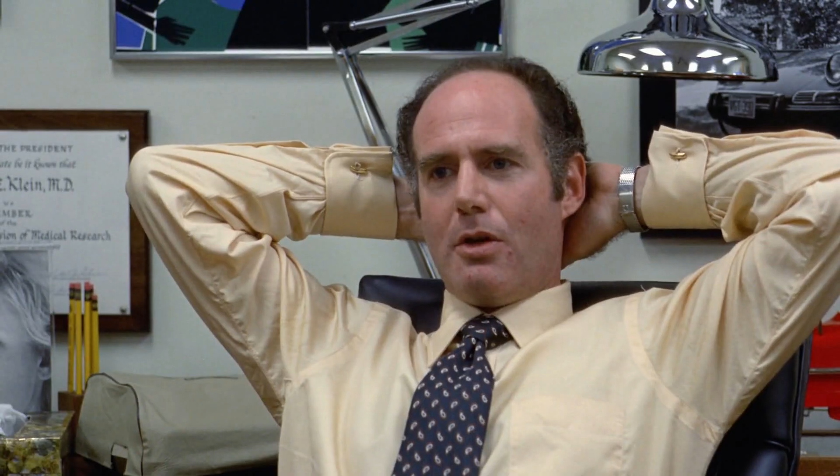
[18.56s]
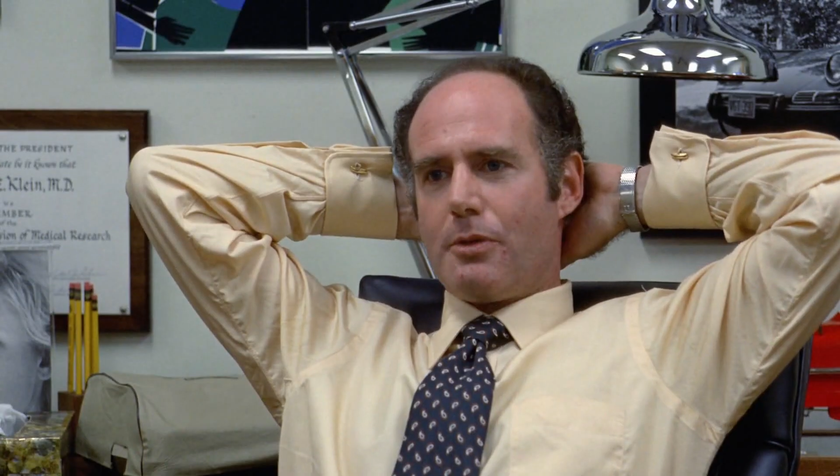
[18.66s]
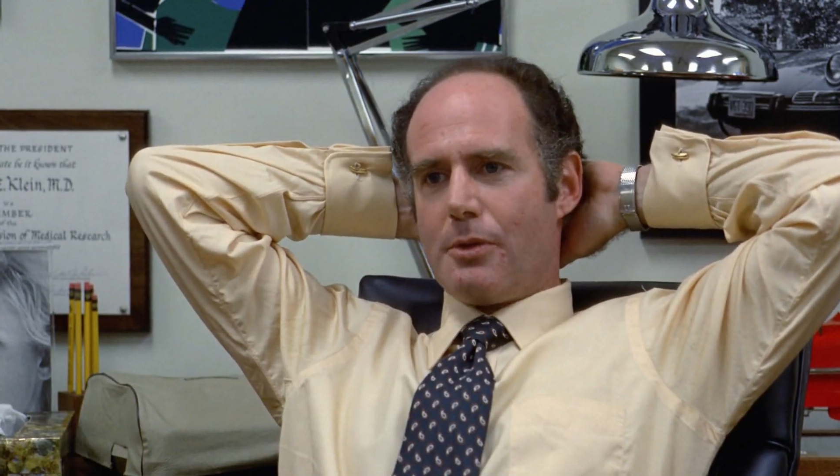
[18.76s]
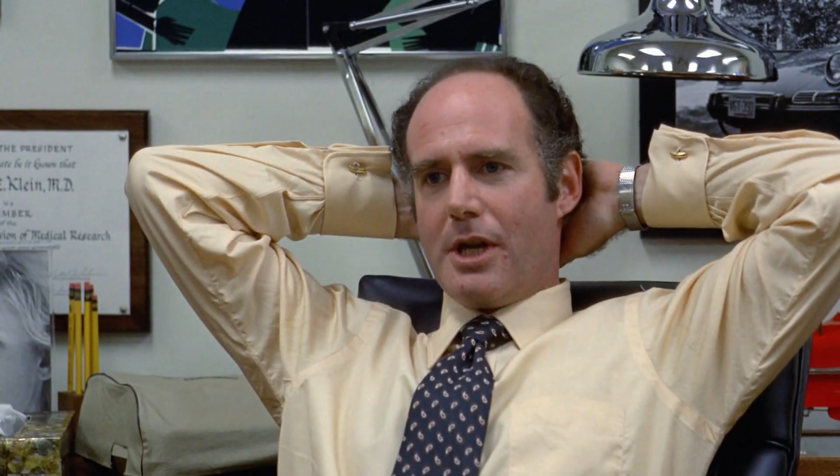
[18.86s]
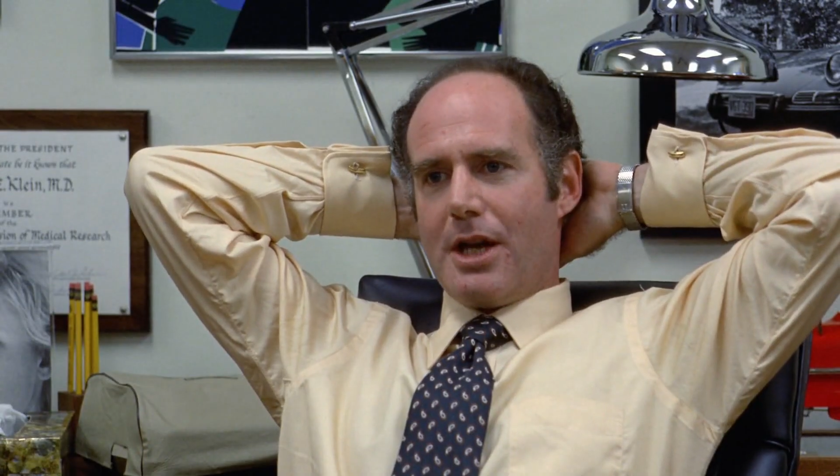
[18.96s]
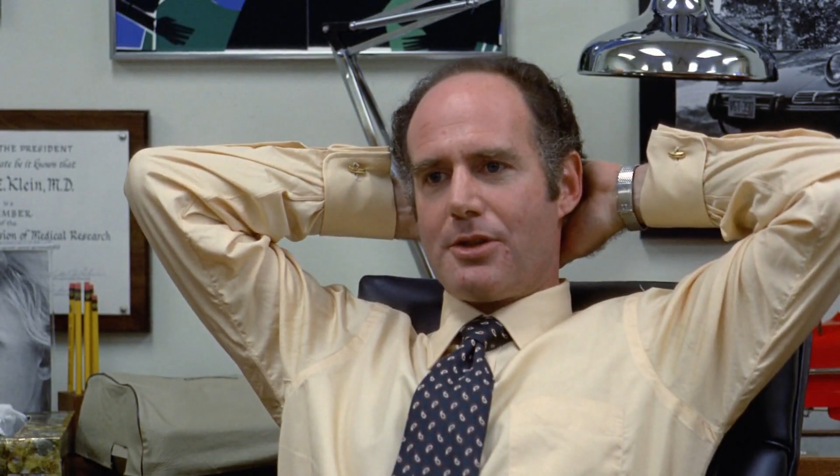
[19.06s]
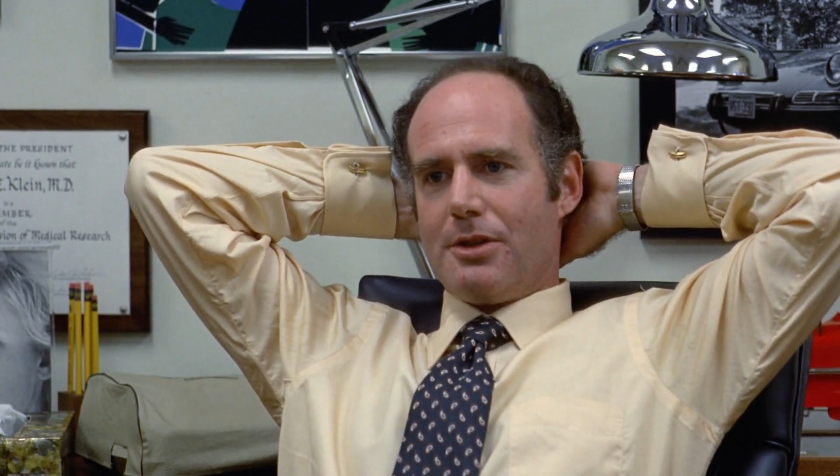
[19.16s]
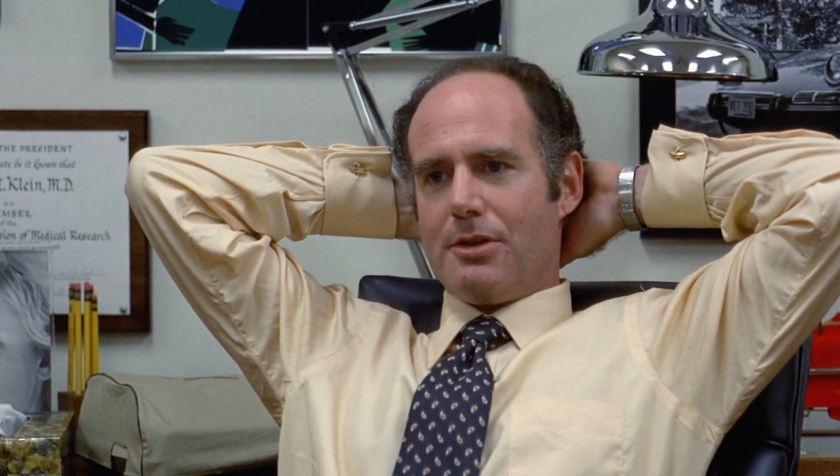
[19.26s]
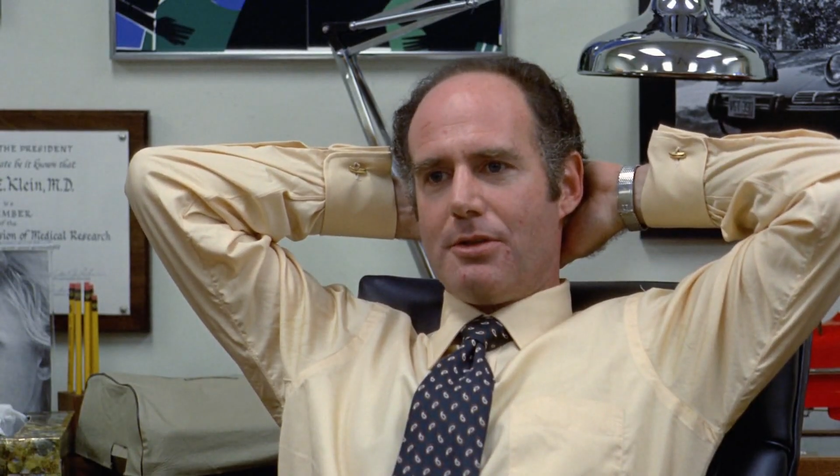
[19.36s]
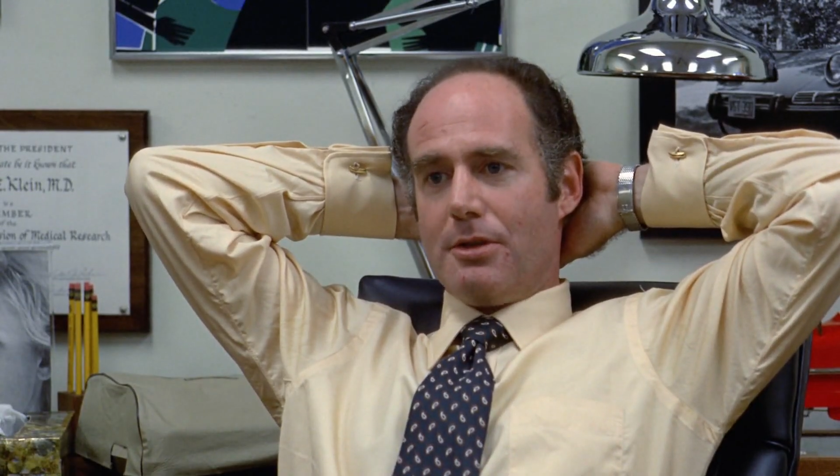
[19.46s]

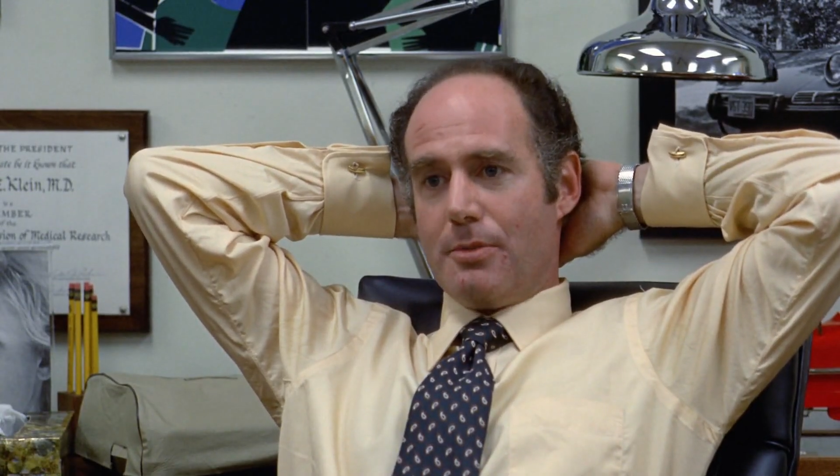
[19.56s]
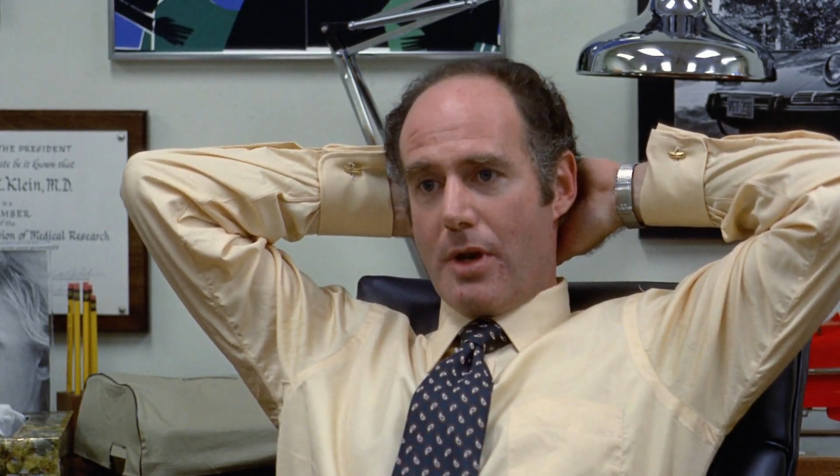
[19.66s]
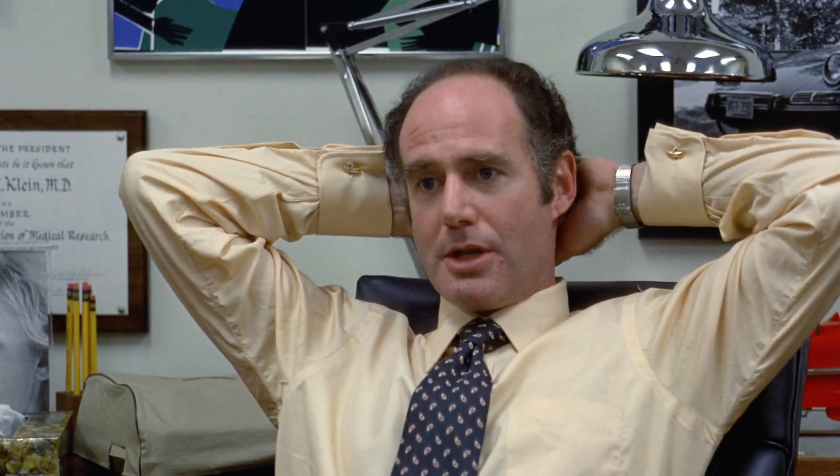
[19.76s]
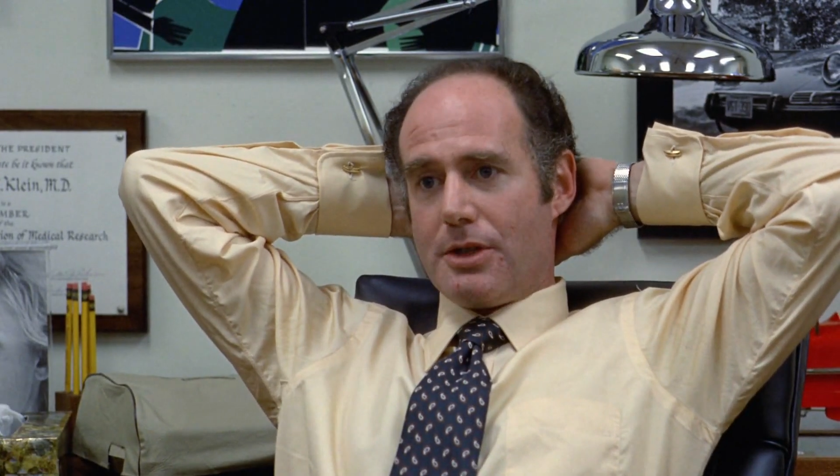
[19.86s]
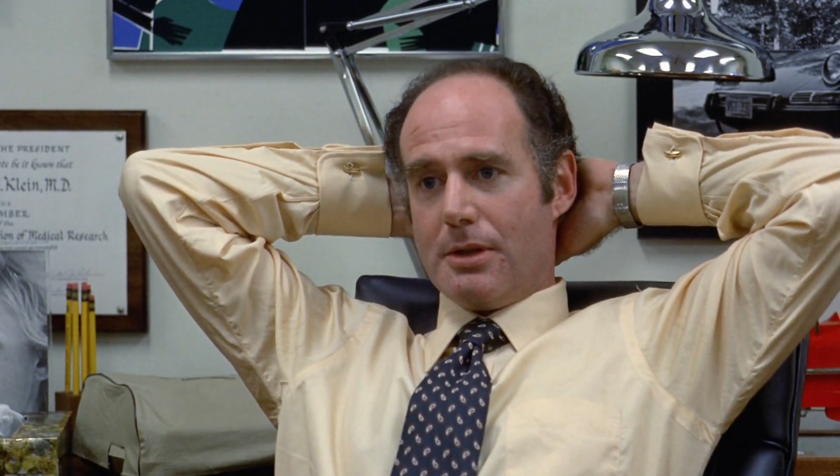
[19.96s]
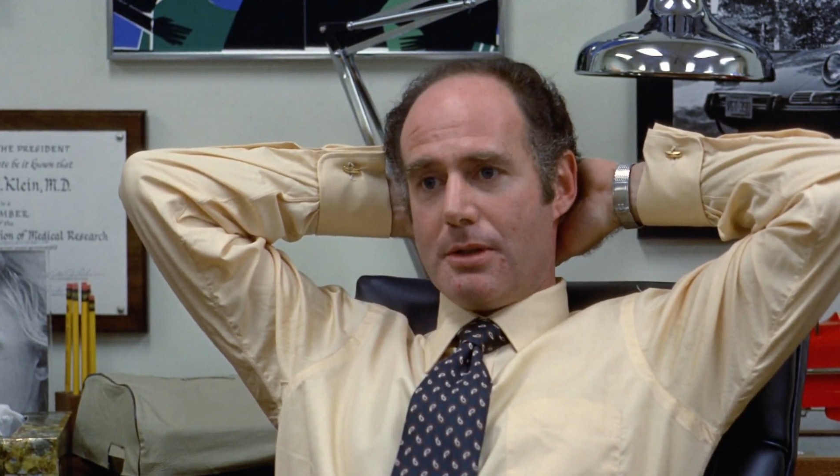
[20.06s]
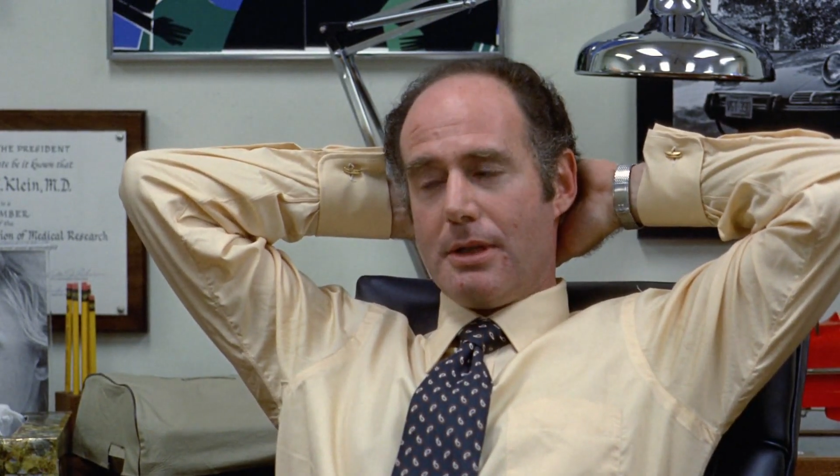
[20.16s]
overreaction to depression.